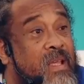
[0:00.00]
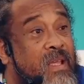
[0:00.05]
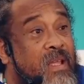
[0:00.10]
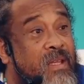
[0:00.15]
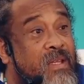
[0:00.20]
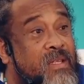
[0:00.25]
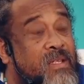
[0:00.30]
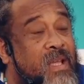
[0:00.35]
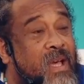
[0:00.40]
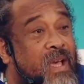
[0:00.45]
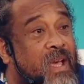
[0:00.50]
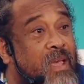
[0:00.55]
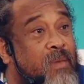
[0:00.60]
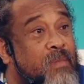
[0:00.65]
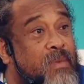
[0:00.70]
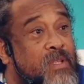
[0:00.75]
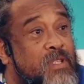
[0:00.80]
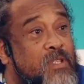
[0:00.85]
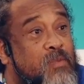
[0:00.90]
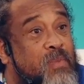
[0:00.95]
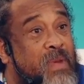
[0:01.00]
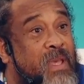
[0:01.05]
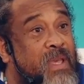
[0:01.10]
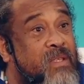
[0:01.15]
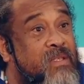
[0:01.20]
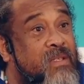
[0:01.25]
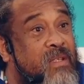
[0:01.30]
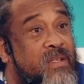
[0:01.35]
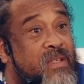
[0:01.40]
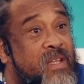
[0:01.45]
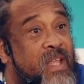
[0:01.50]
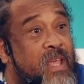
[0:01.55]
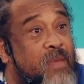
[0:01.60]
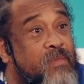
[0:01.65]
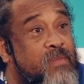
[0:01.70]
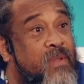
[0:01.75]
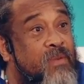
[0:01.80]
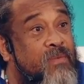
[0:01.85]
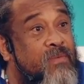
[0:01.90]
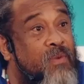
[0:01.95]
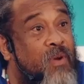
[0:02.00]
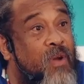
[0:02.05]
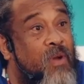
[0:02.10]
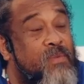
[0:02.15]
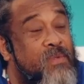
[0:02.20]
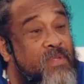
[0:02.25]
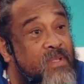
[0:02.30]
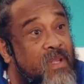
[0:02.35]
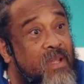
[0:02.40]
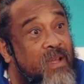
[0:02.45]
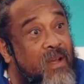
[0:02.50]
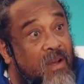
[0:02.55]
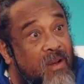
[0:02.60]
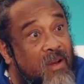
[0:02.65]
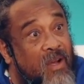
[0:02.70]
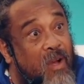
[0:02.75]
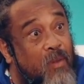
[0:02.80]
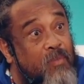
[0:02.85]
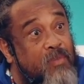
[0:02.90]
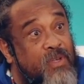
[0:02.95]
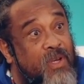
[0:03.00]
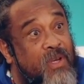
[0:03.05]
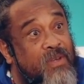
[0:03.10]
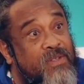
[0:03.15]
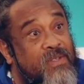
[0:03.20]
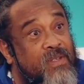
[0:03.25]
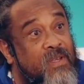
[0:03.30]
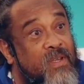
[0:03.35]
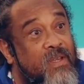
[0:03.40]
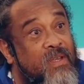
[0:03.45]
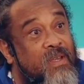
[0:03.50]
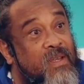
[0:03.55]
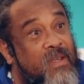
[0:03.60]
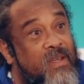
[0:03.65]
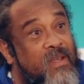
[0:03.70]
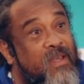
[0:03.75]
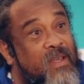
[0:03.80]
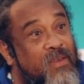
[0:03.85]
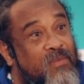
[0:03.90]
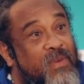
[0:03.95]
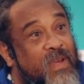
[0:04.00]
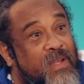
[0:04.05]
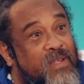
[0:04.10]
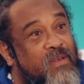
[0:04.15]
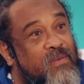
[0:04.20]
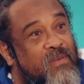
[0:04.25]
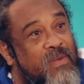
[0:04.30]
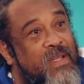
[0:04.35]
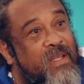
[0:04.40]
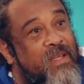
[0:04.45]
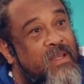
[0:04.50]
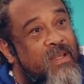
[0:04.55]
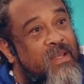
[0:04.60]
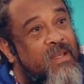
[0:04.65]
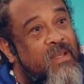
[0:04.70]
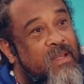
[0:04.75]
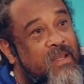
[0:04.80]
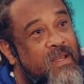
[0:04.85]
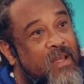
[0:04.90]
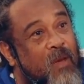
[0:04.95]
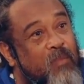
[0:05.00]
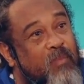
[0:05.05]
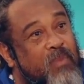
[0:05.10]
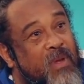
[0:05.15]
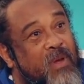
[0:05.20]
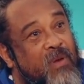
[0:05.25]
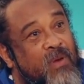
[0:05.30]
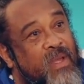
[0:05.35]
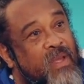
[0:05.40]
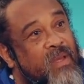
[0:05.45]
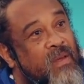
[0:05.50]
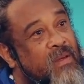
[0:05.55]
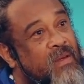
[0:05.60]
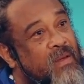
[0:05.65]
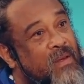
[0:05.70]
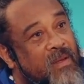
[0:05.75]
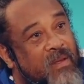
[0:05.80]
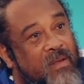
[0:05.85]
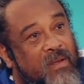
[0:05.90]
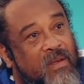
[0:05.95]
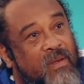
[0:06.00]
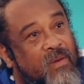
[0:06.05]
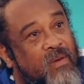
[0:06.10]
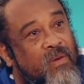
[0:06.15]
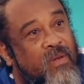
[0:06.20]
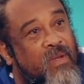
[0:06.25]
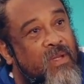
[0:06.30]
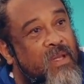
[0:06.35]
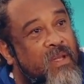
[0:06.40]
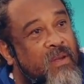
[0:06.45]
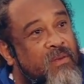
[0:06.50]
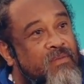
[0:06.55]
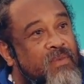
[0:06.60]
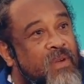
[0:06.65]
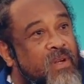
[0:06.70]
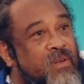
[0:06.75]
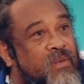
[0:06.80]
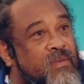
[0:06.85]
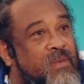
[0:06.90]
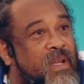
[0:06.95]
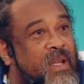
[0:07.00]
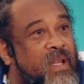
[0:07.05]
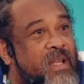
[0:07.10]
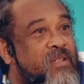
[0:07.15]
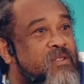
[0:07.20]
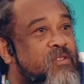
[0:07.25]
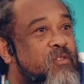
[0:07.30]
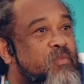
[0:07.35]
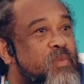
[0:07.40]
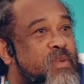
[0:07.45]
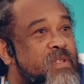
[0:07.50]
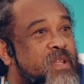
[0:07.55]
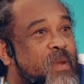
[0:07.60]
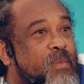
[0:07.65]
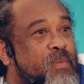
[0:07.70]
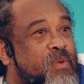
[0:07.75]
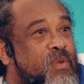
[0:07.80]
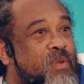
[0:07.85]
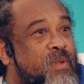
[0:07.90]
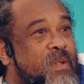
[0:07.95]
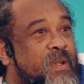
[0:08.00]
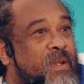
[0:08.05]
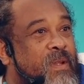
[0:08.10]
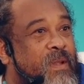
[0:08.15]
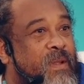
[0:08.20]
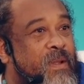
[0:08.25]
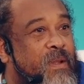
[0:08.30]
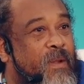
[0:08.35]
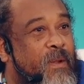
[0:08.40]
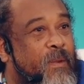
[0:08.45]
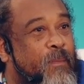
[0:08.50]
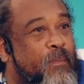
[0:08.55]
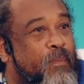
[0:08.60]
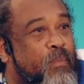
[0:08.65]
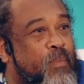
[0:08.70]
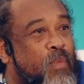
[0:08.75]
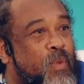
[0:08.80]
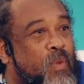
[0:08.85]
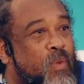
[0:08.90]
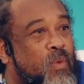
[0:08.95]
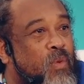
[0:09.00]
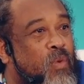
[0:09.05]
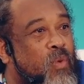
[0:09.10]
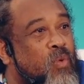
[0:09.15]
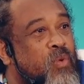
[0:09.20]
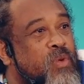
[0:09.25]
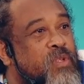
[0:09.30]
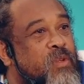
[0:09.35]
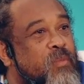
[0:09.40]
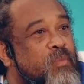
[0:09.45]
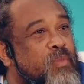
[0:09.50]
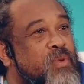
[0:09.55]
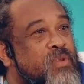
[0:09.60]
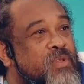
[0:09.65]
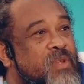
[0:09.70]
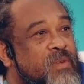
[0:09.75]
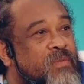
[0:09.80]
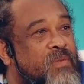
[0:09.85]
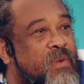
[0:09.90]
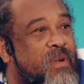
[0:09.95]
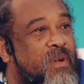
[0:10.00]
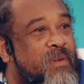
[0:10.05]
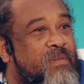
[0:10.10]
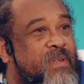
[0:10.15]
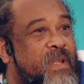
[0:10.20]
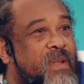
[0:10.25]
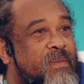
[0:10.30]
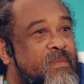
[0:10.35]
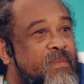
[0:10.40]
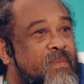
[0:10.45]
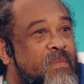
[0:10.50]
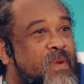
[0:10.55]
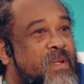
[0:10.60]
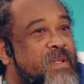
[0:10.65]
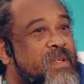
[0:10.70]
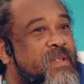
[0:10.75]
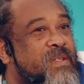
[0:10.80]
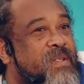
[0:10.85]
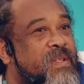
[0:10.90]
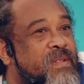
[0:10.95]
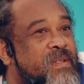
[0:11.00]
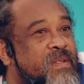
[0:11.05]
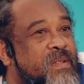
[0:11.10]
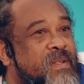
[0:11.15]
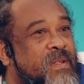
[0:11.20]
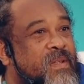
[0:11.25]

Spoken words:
and time and space and names and forms, they are objects effectively appearing in front of the lens of perception. Who is the perceiver of them? What is it?